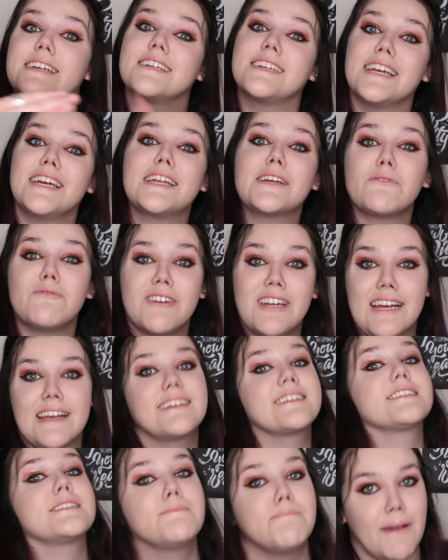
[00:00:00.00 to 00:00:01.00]
getting what I
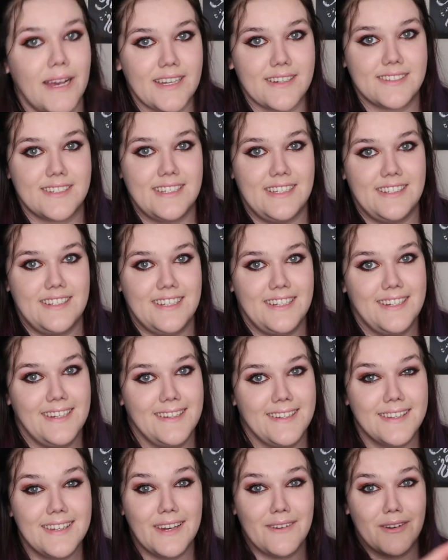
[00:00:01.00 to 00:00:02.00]
expected.
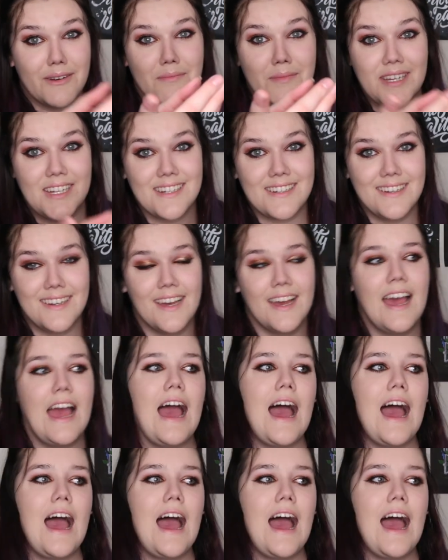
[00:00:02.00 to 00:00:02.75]
You know what I mean?